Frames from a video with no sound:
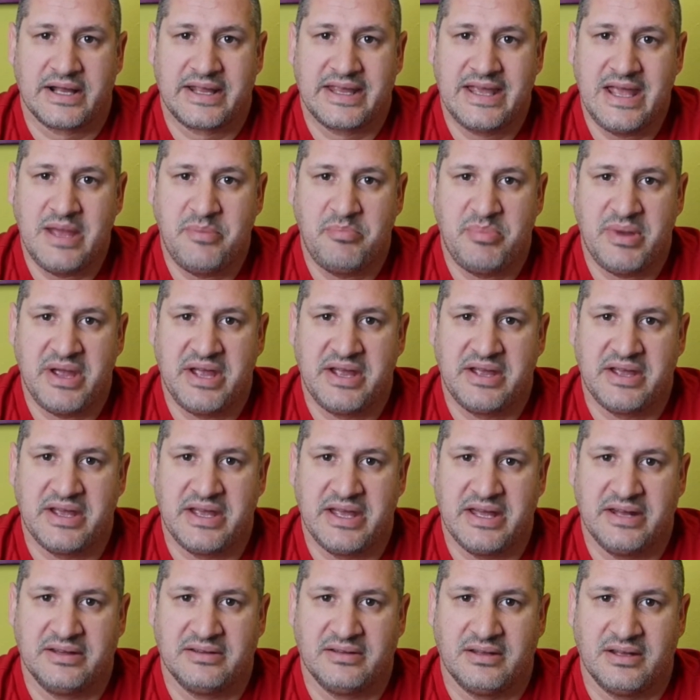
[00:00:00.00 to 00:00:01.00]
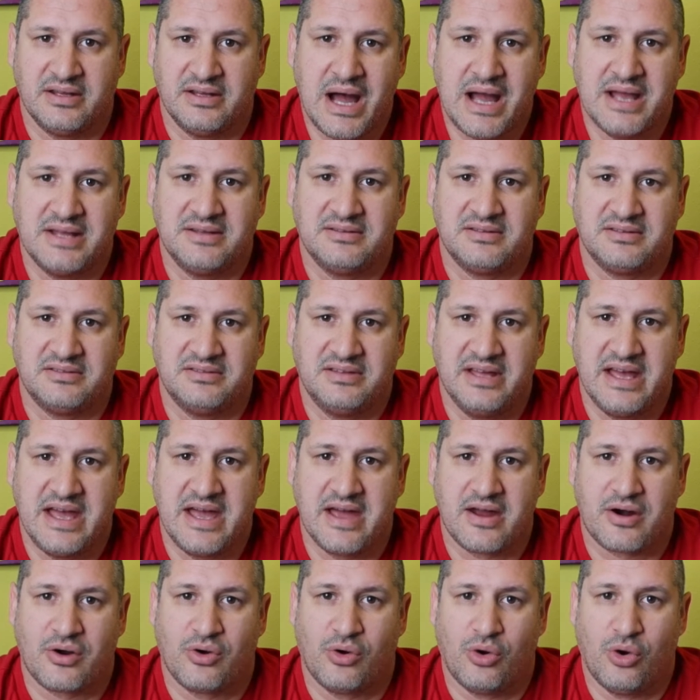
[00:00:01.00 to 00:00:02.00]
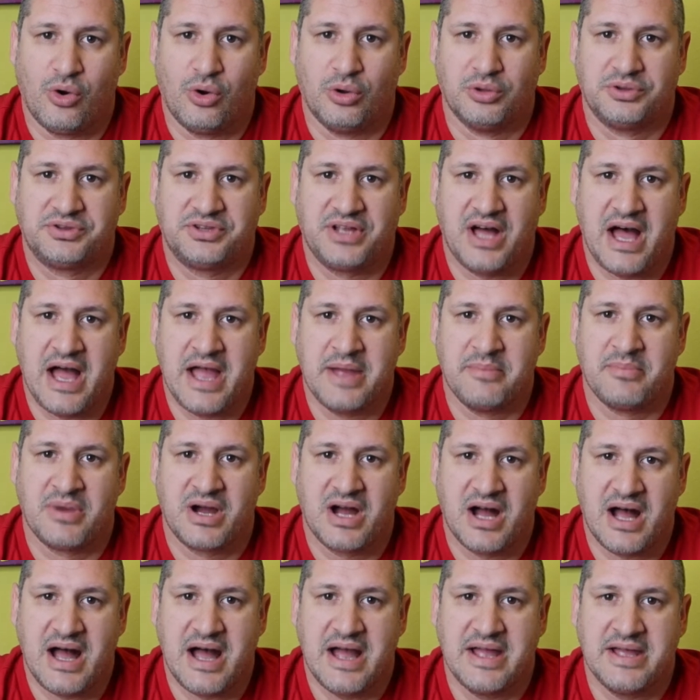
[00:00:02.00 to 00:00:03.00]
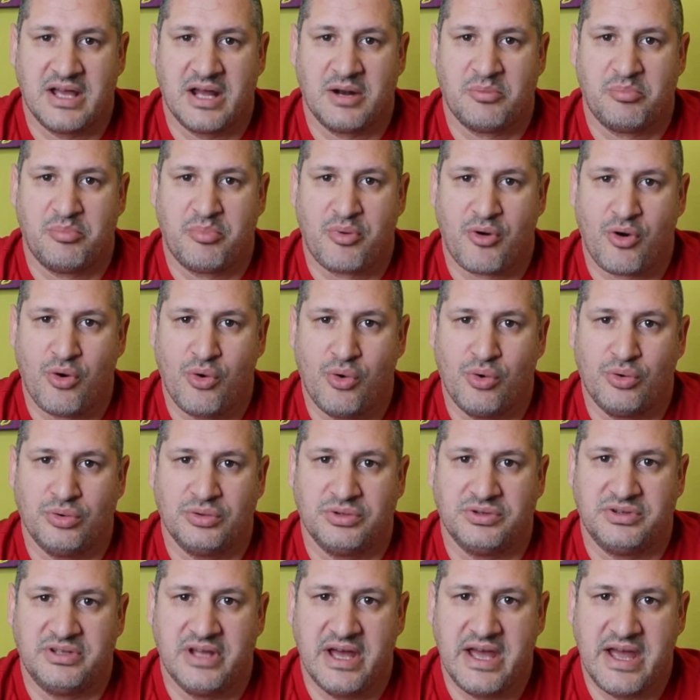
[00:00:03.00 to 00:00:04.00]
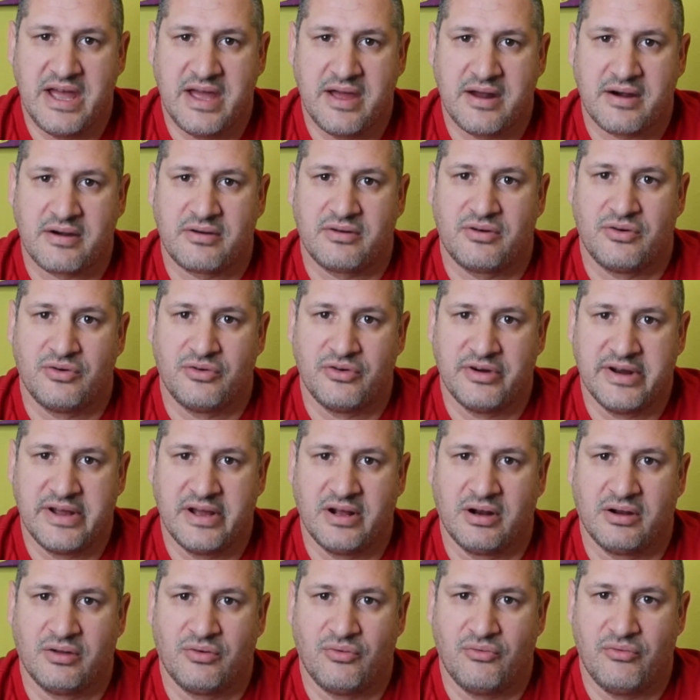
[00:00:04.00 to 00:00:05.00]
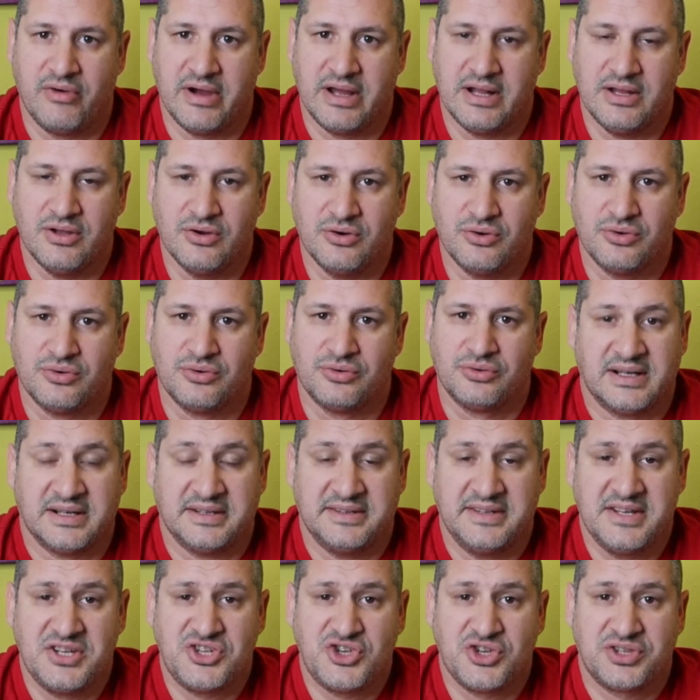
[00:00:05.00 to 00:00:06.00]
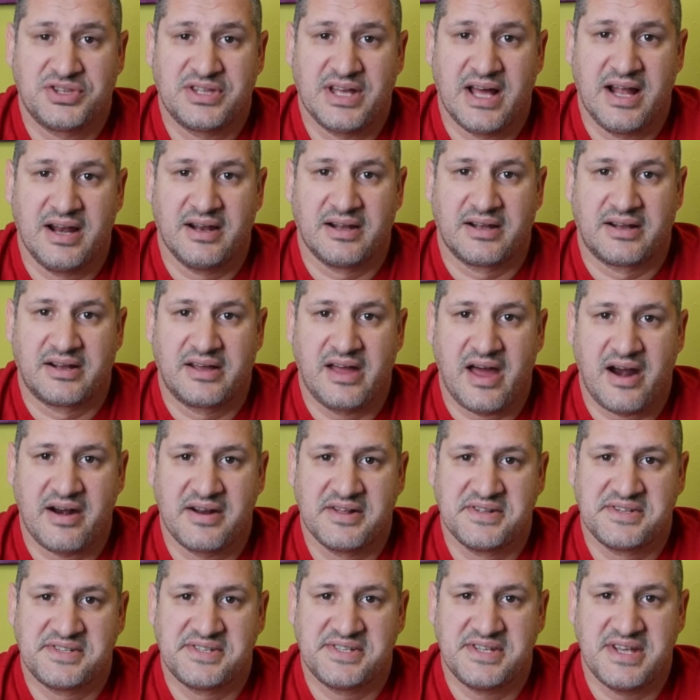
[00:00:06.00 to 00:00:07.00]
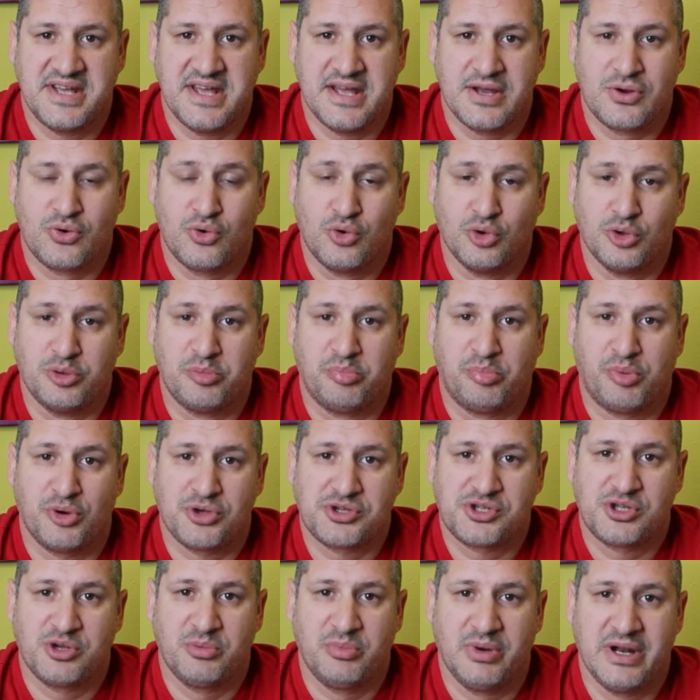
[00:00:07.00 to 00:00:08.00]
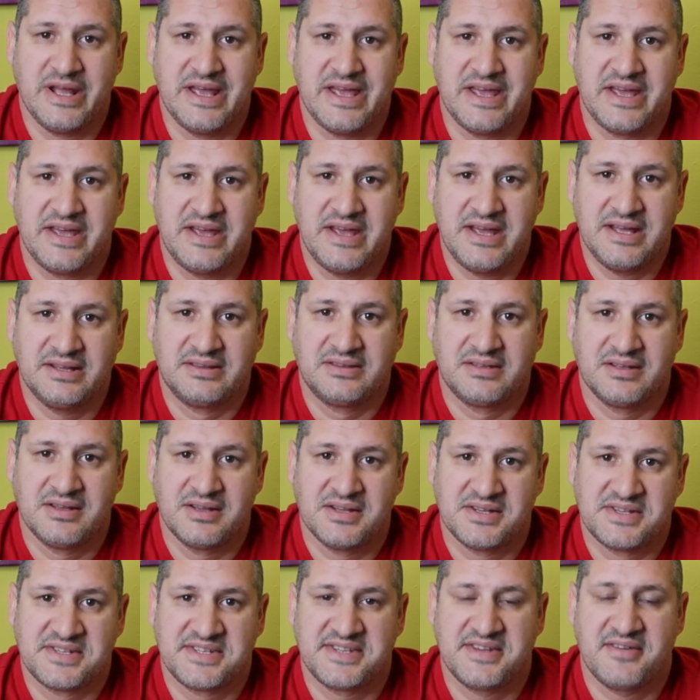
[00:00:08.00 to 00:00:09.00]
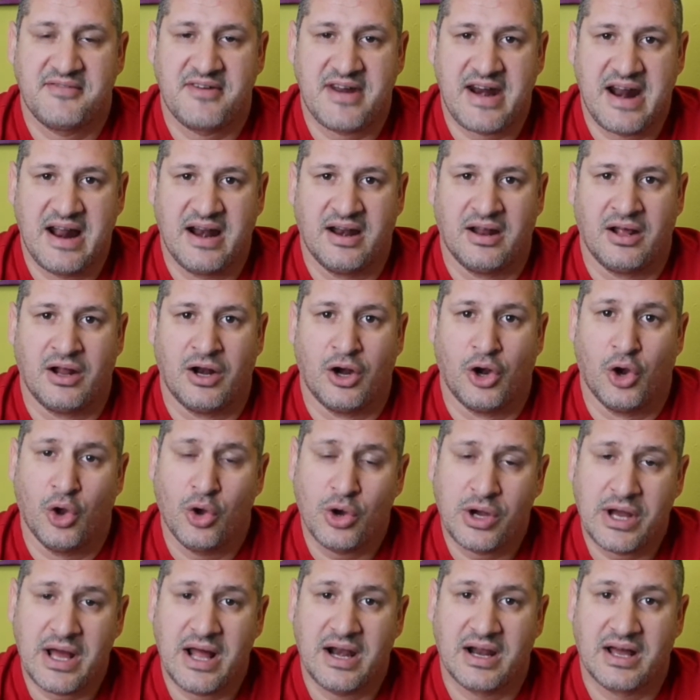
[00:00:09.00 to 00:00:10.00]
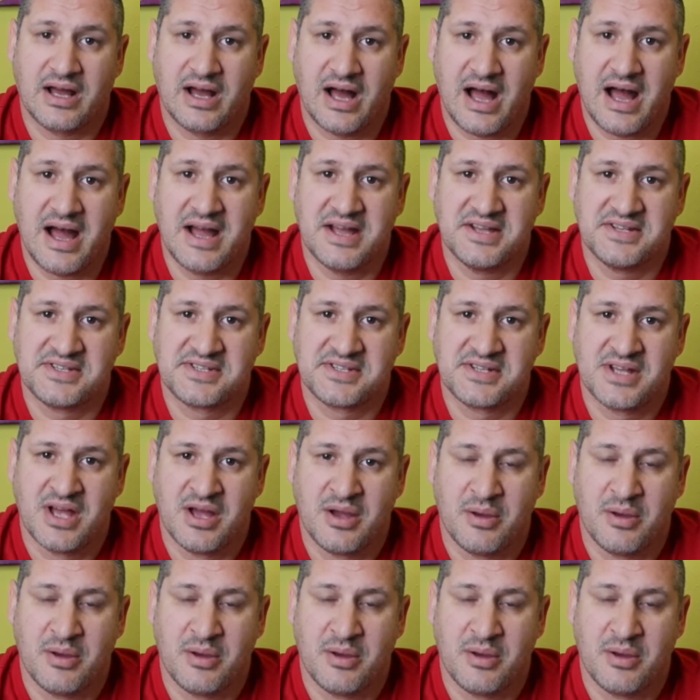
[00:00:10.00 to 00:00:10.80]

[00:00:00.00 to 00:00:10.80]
keeping in mind their all-time high can prove their real value. A digital currency could possibly hit several local highs